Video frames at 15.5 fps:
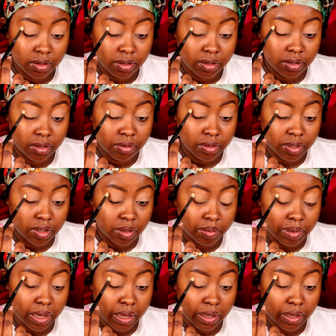So we're just
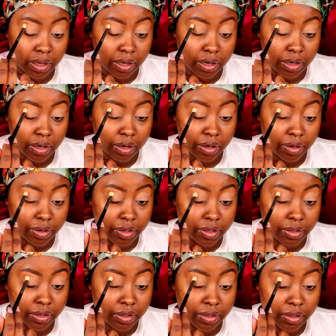applying that in our
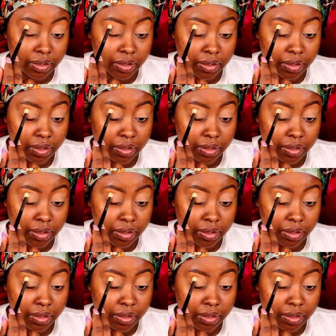crease.